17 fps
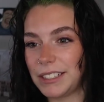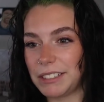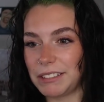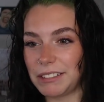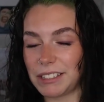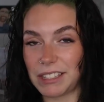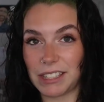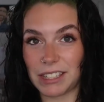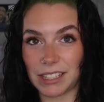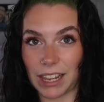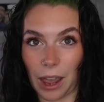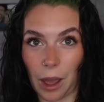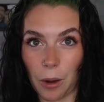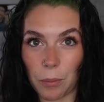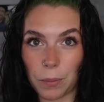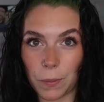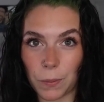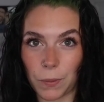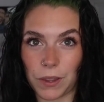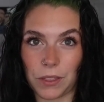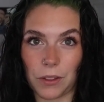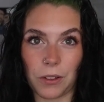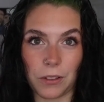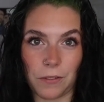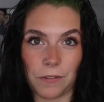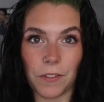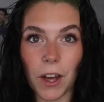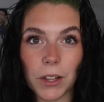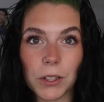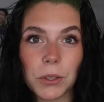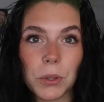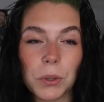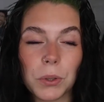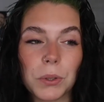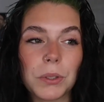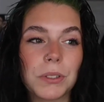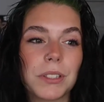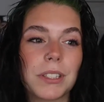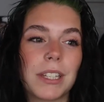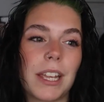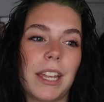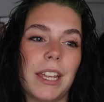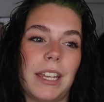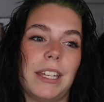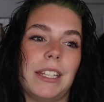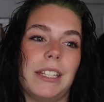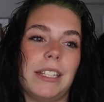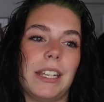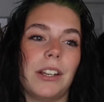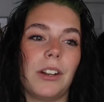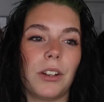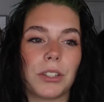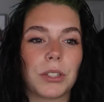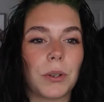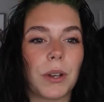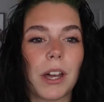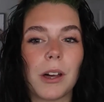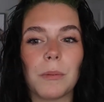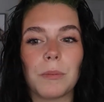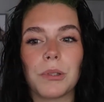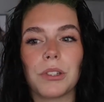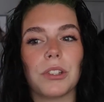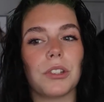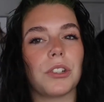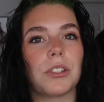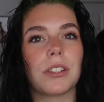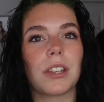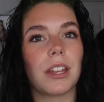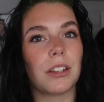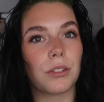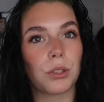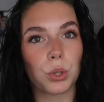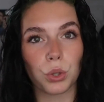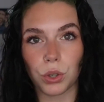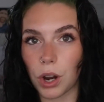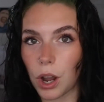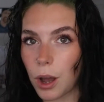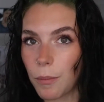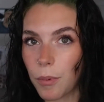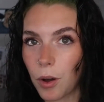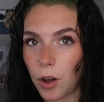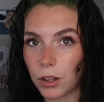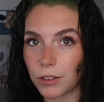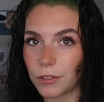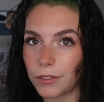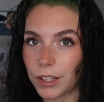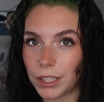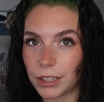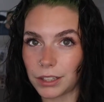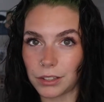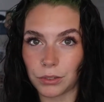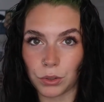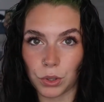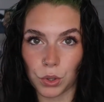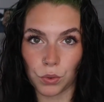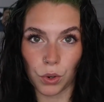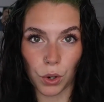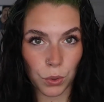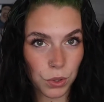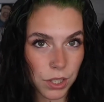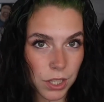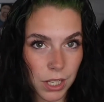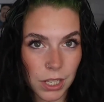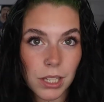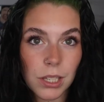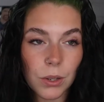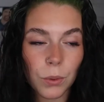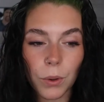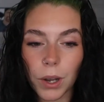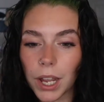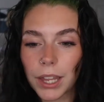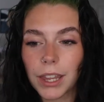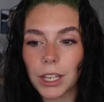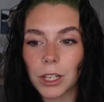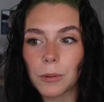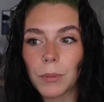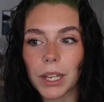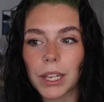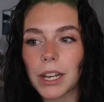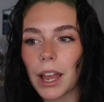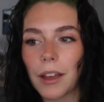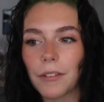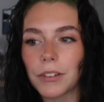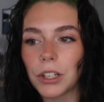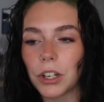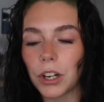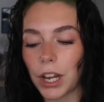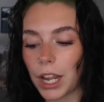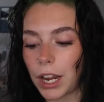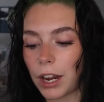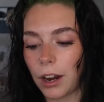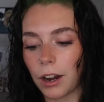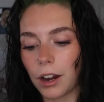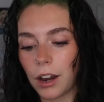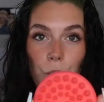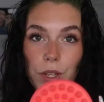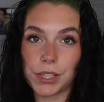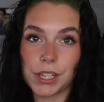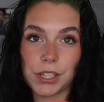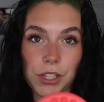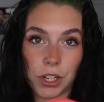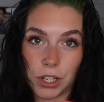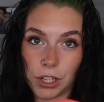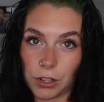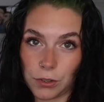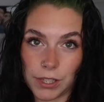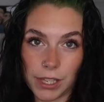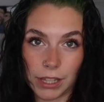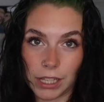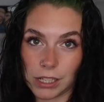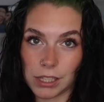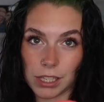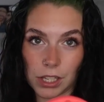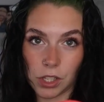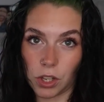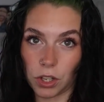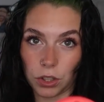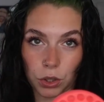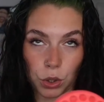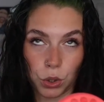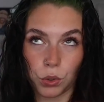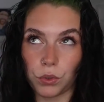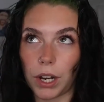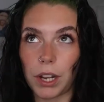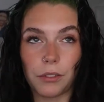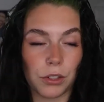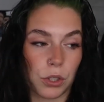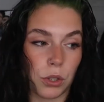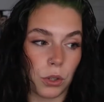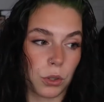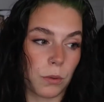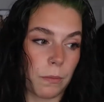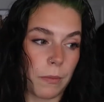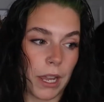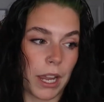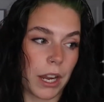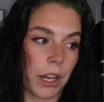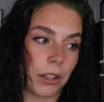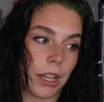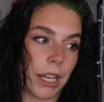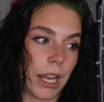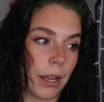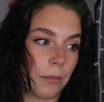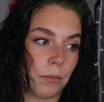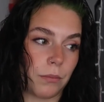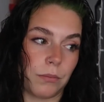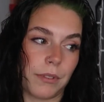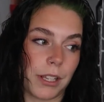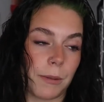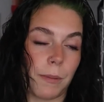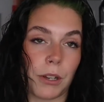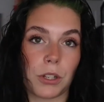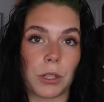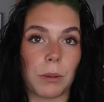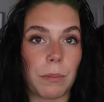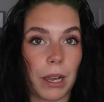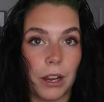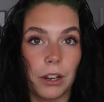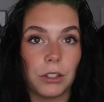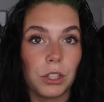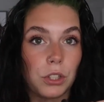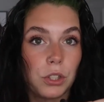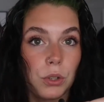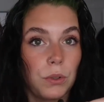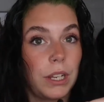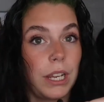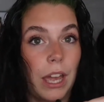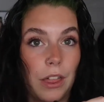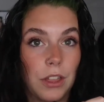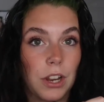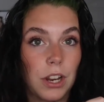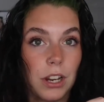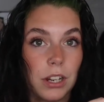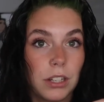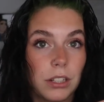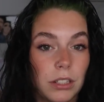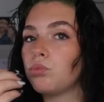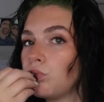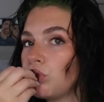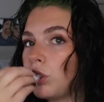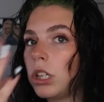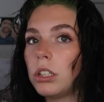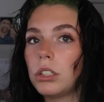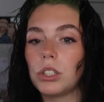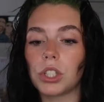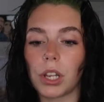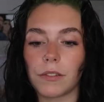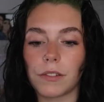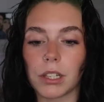scalp with all the follicles, and it also helps to just kind of scrub all of like the grossness away that you might have in your hair. Once I started using this, I saw great results with my hair, like especially pairing the two together. Chef's